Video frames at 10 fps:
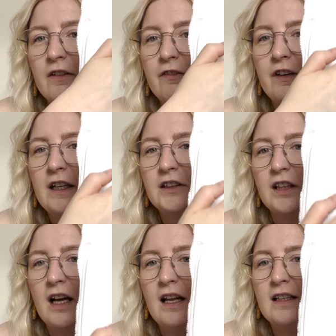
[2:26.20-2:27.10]
finished the
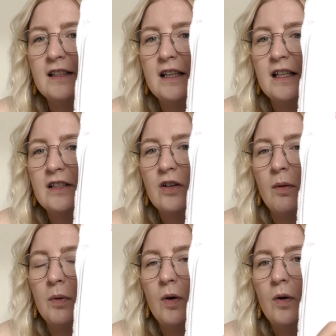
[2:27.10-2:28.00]
colours in this
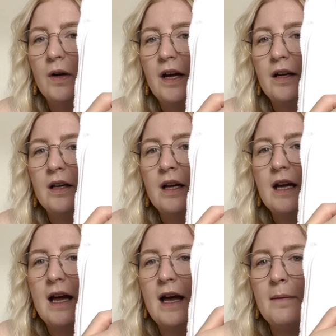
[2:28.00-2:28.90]
top corner,
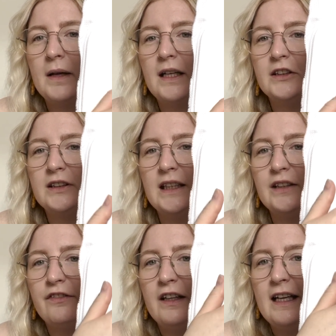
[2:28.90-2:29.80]
and I just need to
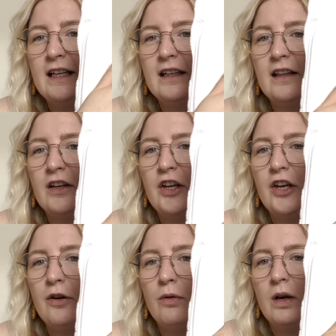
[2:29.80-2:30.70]
fill in the
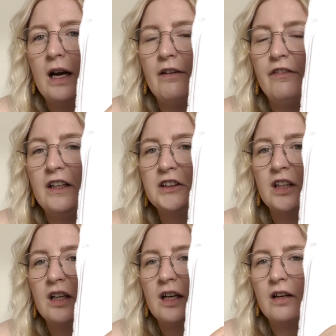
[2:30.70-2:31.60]
Q and finish
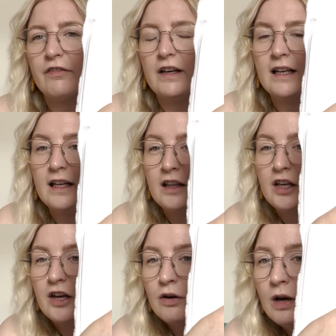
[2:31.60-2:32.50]
filling in the
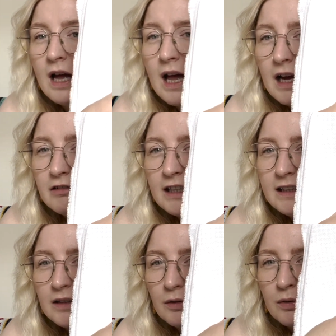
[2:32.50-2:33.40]
U. I really
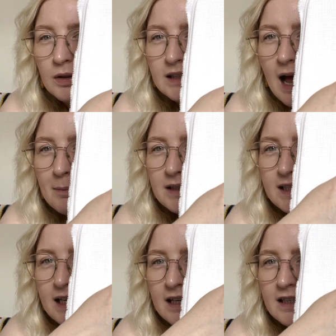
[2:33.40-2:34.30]
don't know what's happened
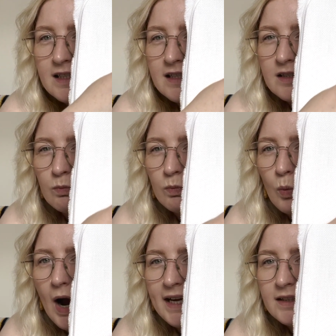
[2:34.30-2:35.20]
here because it's
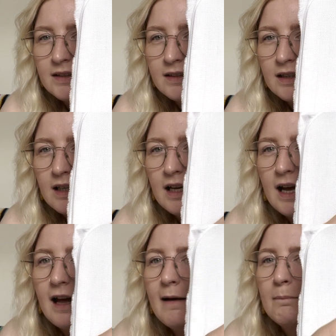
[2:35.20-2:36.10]
white,
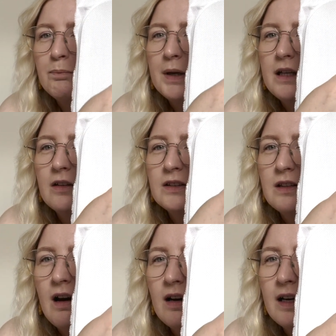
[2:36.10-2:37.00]
but it looks
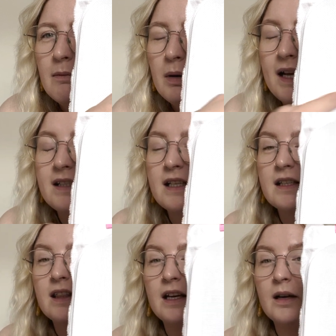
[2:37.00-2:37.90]
darker in places. I
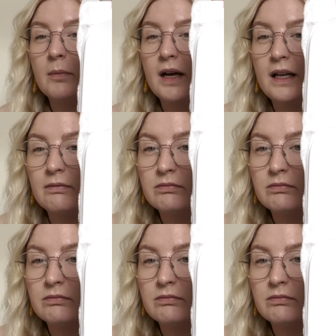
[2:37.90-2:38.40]
think my